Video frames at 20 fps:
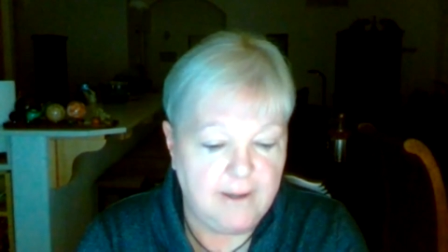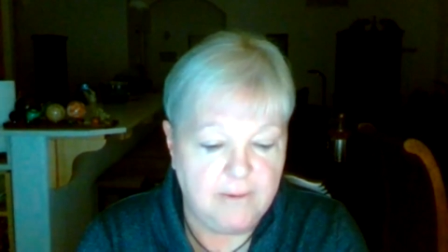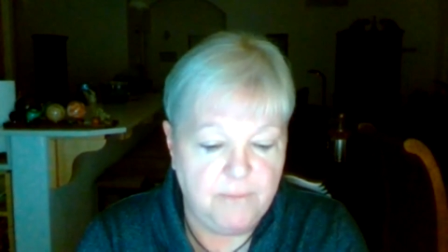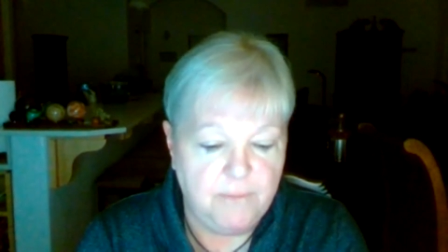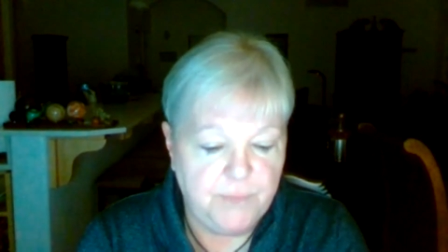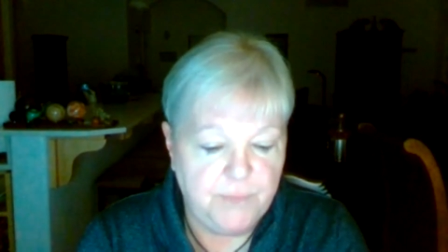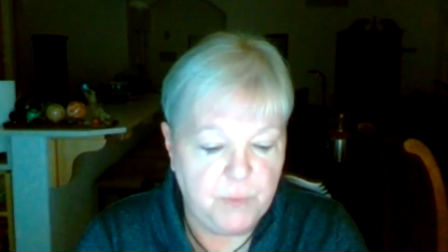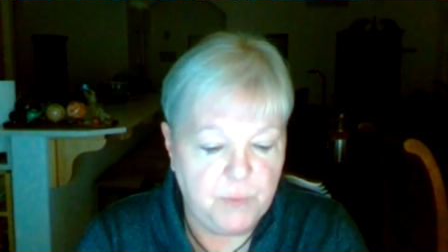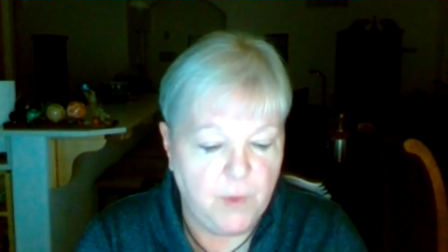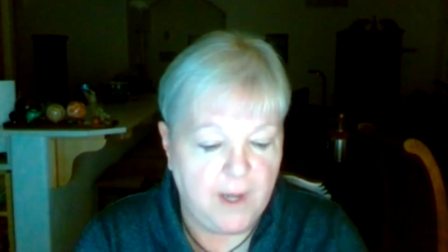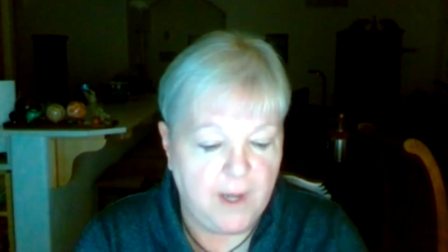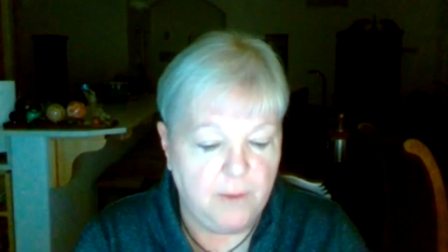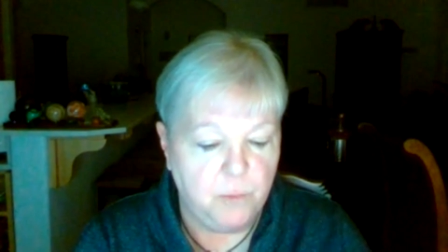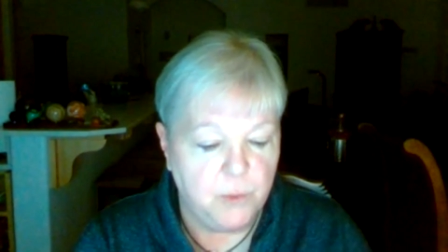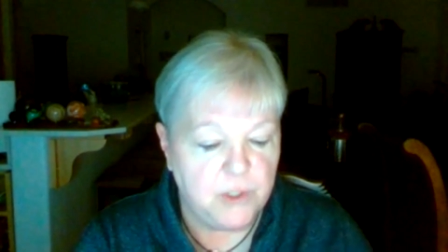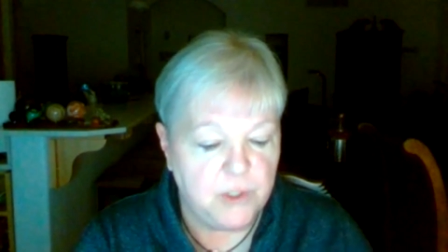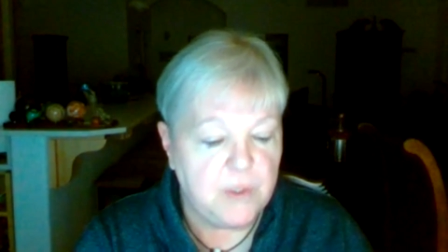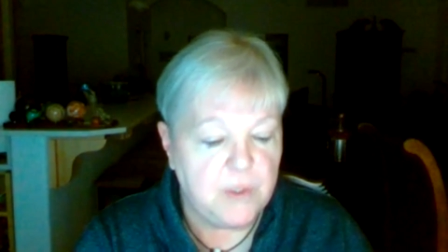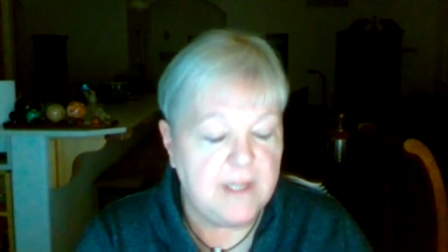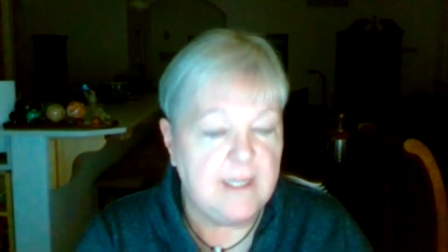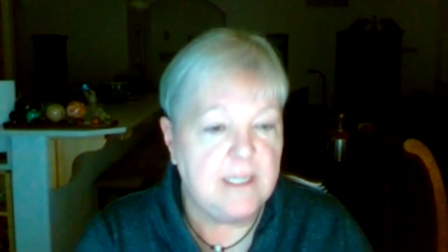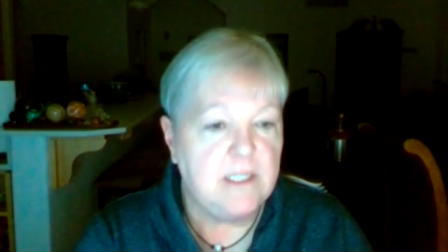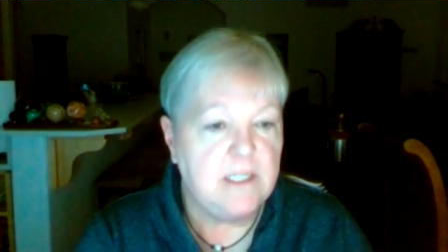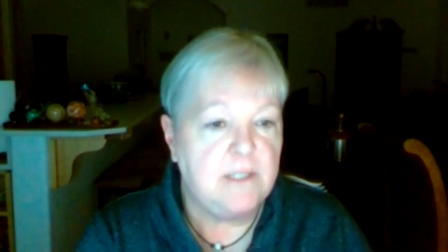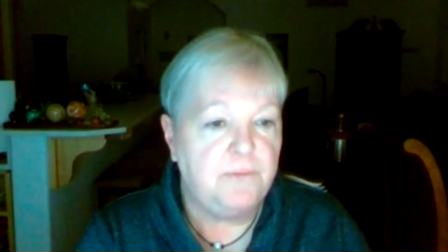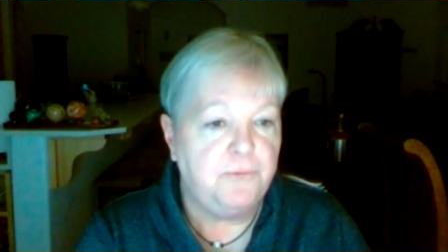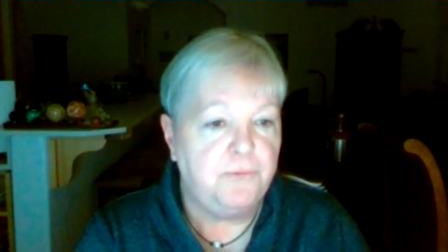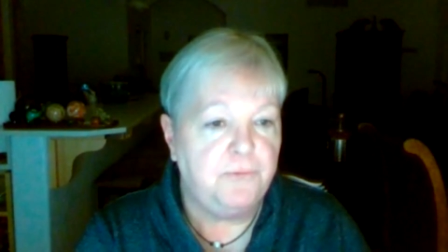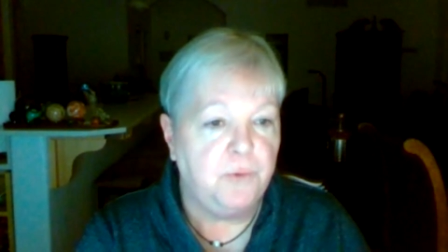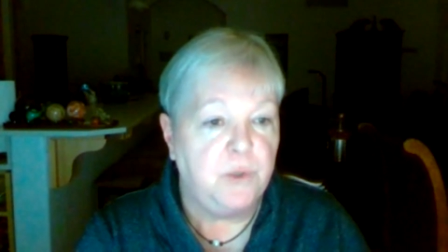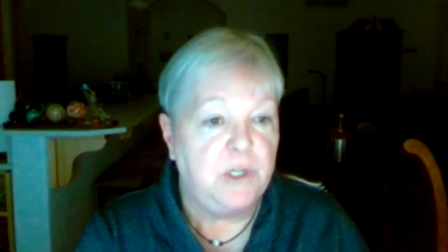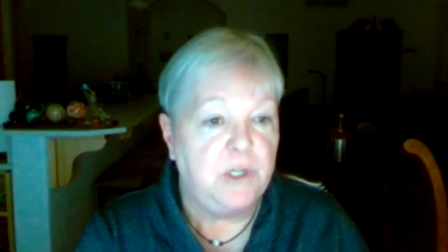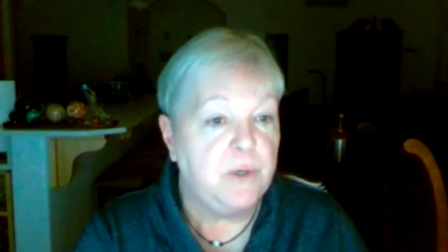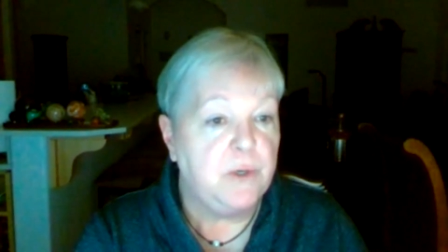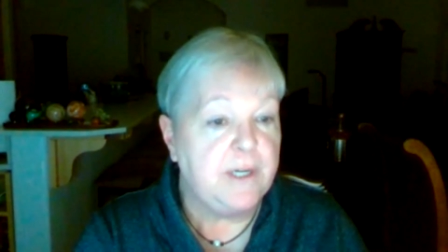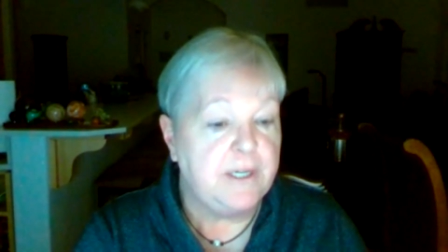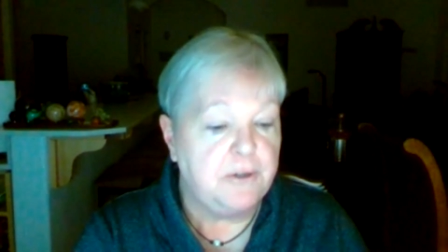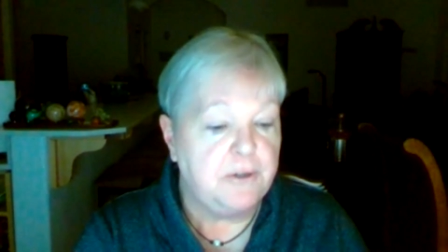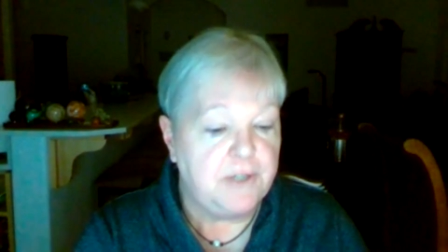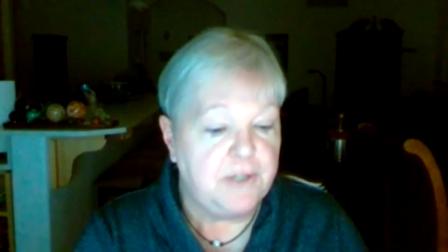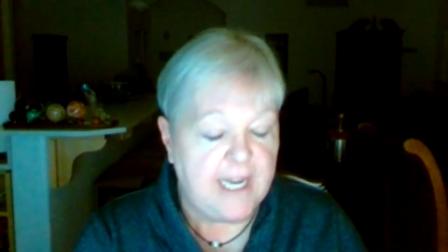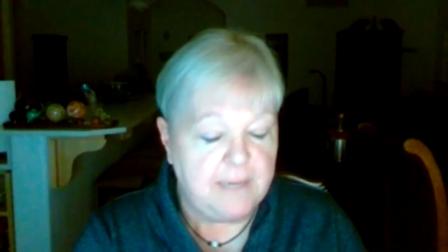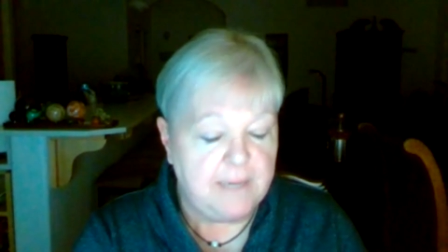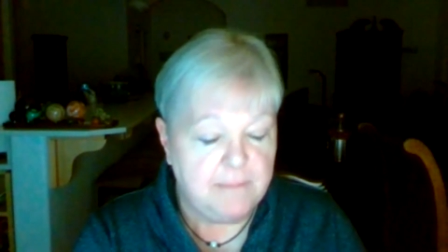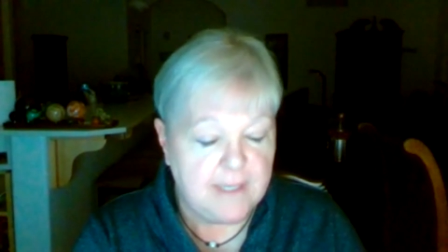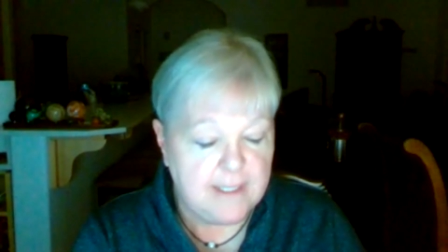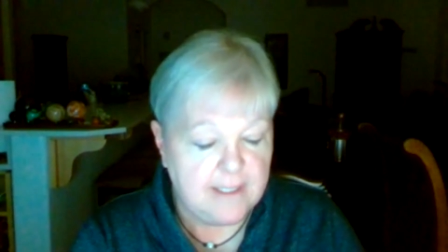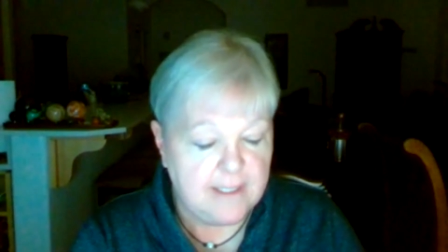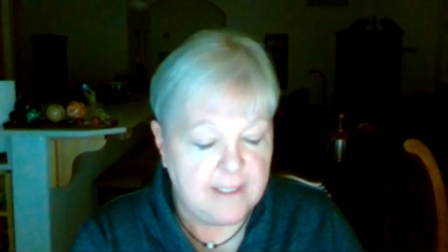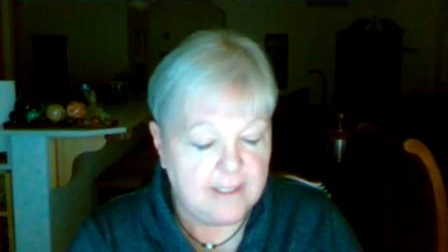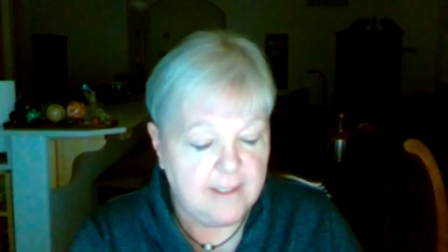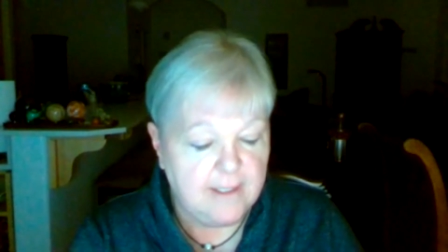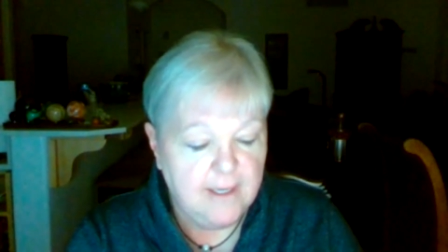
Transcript: while we're doing this for your entertainment,